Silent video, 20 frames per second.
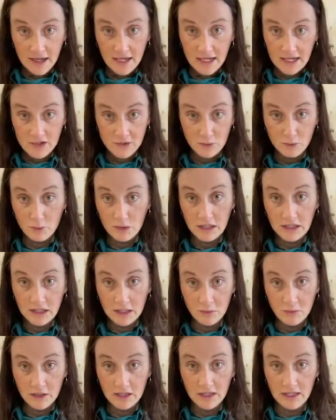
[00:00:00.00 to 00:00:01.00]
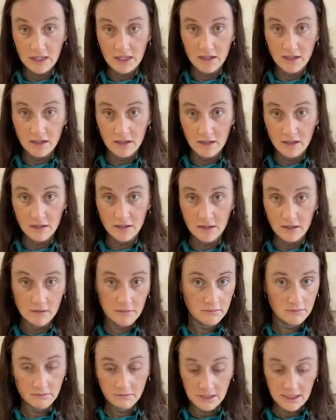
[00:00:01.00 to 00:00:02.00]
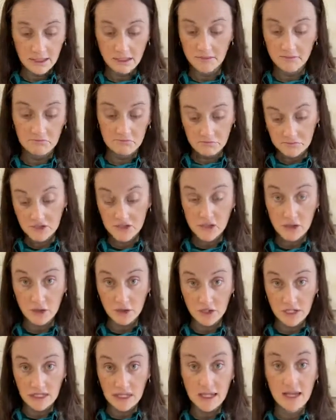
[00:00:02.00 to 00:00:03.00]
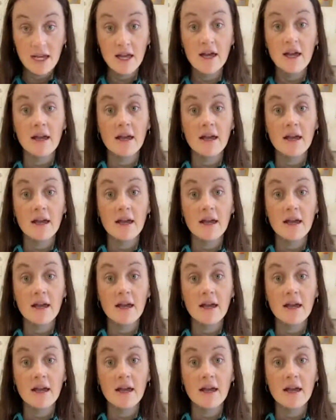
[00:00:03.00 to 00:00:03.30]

is really, really like sturdy,